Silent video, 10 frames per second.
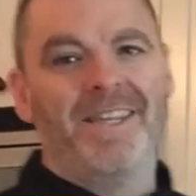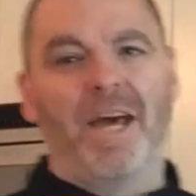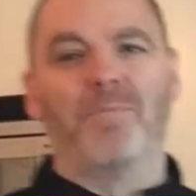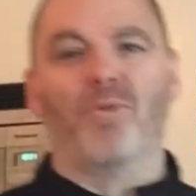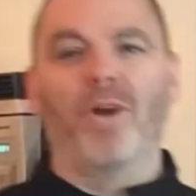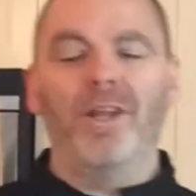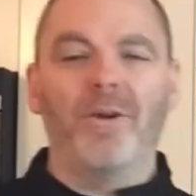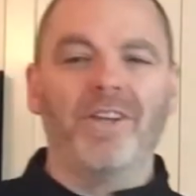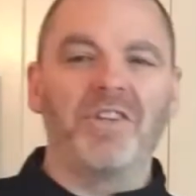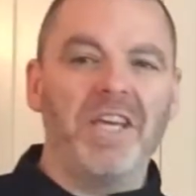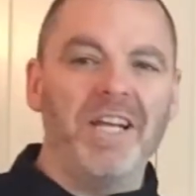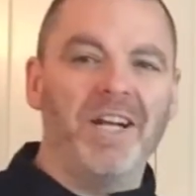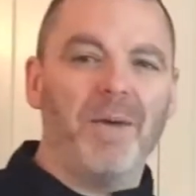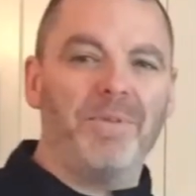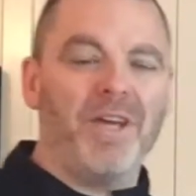That broiler has
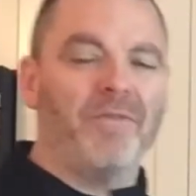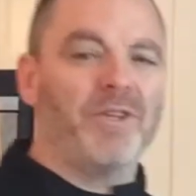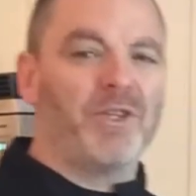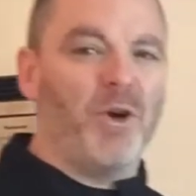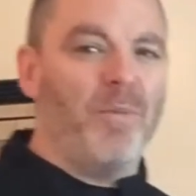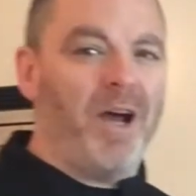heated up the oven so